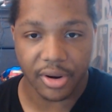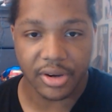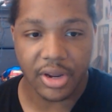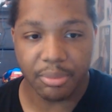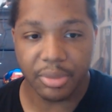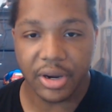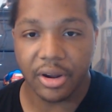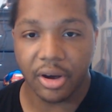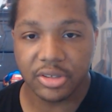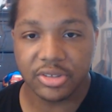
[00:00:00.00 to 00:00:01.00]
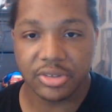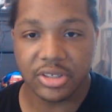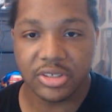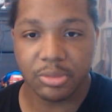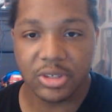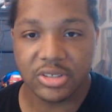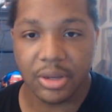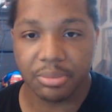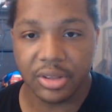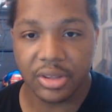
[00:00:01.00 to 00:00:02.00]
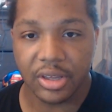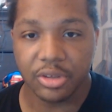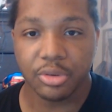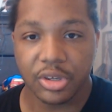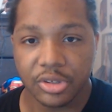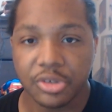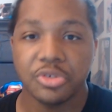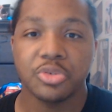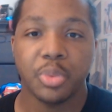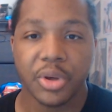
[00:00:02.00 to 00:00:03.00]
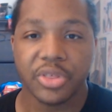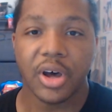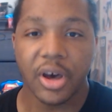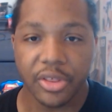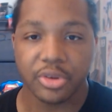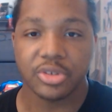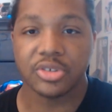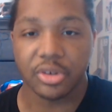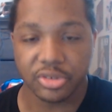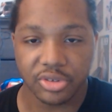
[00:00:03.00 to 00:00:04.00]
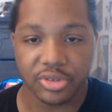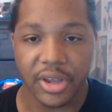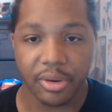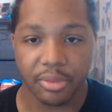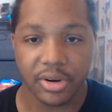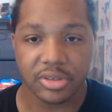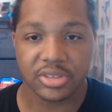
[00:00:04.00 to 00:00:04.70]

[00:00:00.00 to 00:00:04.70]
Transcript: but it also needs to be something that you can use with other social networks.